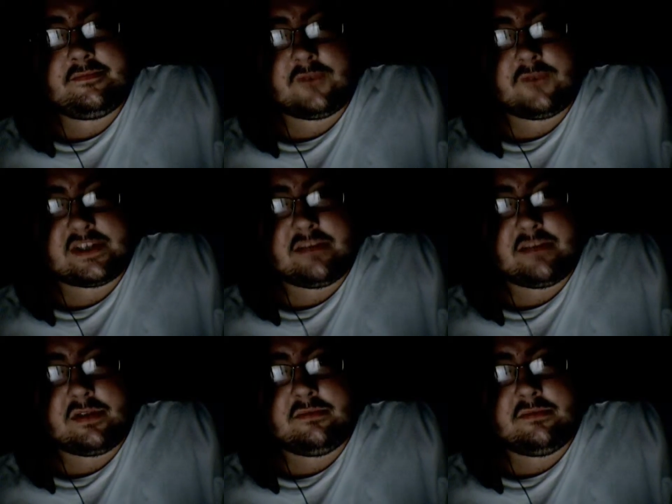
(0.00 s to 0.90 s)
For
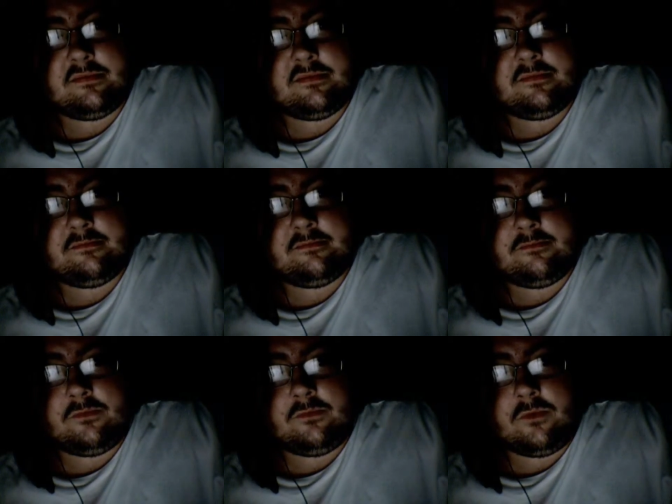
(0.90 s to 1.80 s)
example,
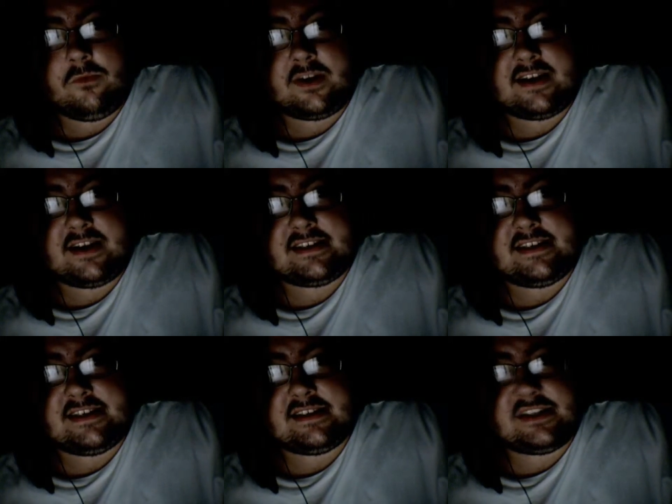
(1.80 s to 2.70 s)
one guy
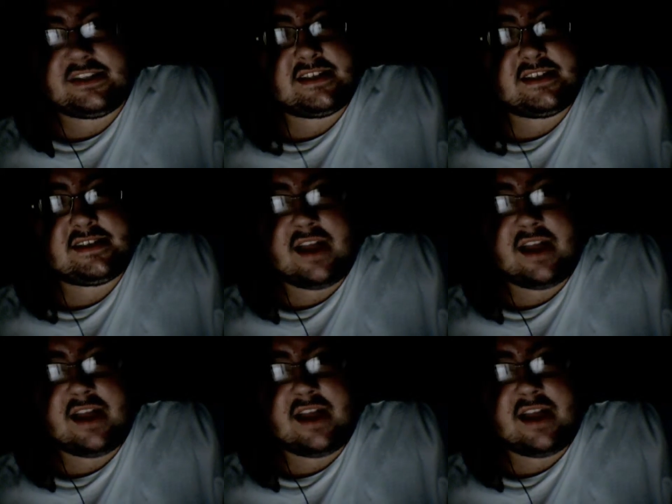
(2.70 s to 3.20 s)
sees Jesus,